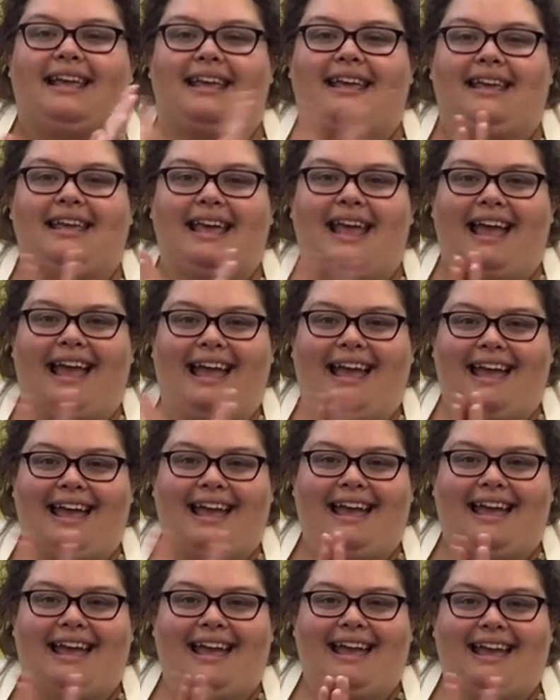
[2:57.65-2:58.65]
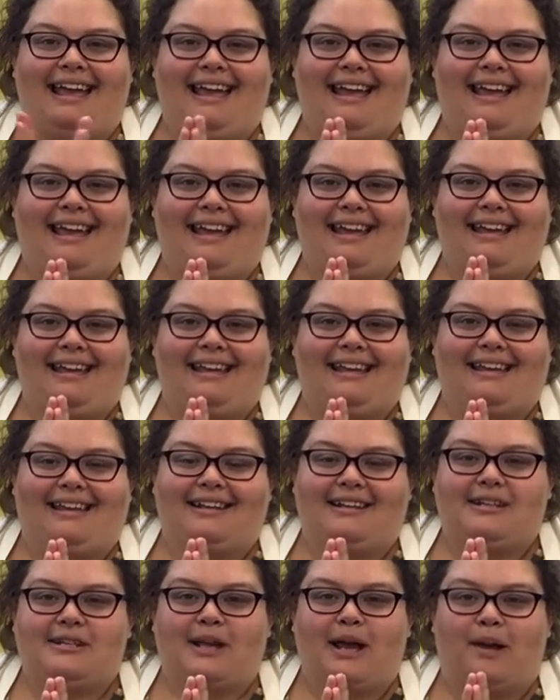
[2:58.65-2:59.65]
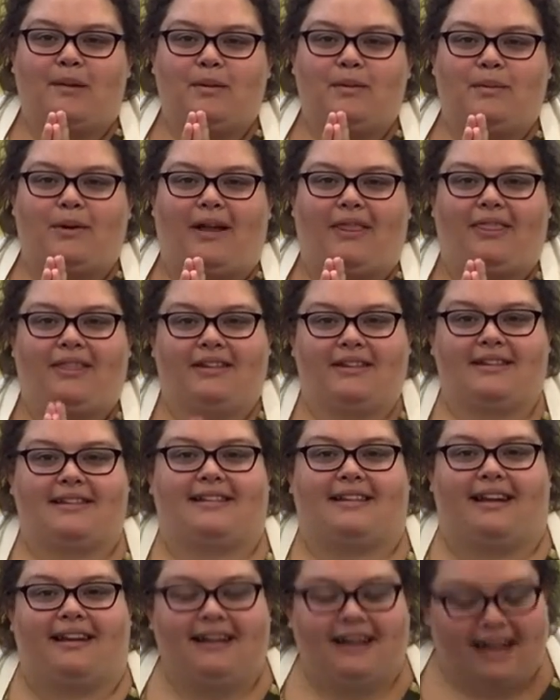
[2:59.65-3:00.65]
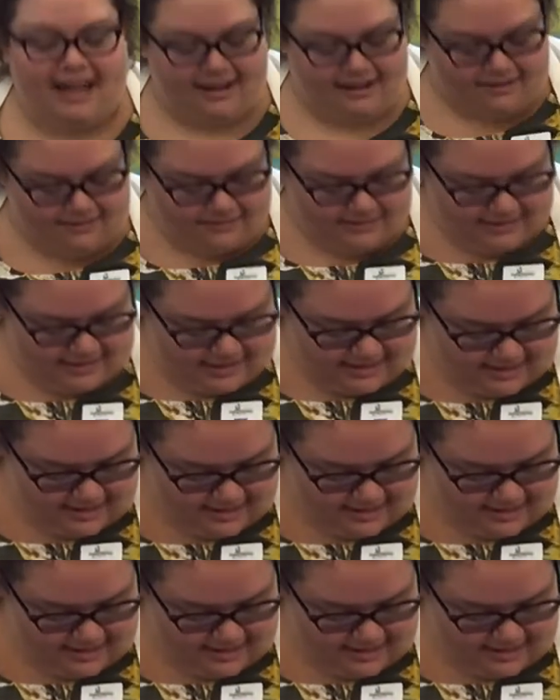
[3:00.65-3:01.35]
Yay! Good job, we brought the sun out.